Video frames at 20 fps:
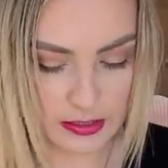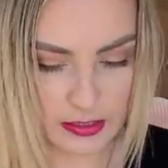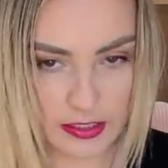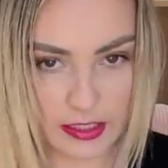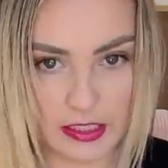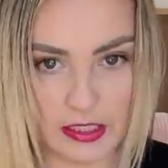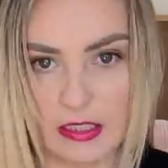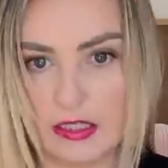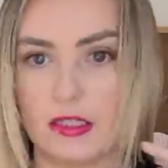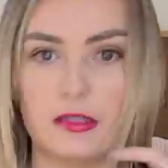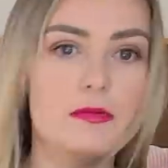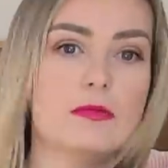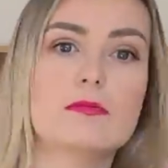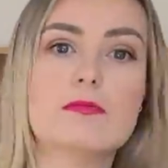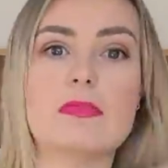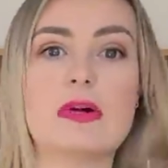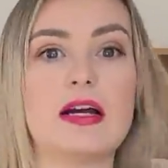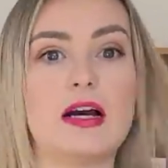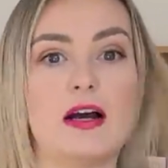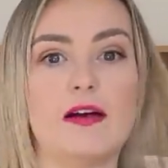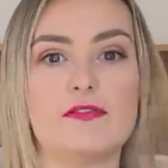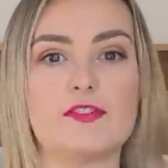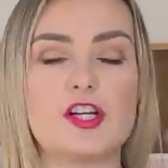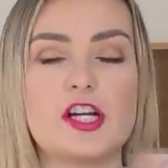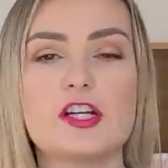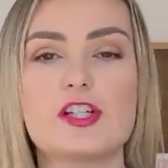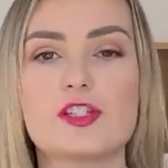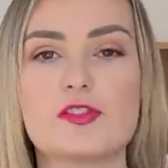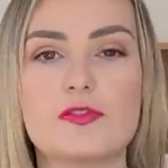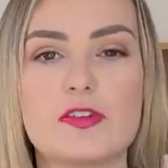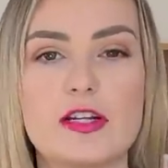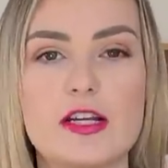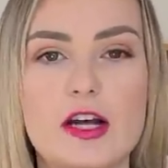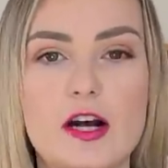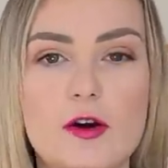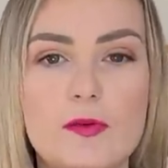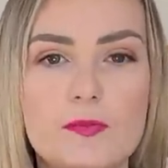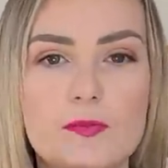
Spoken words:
in my I've Changed video,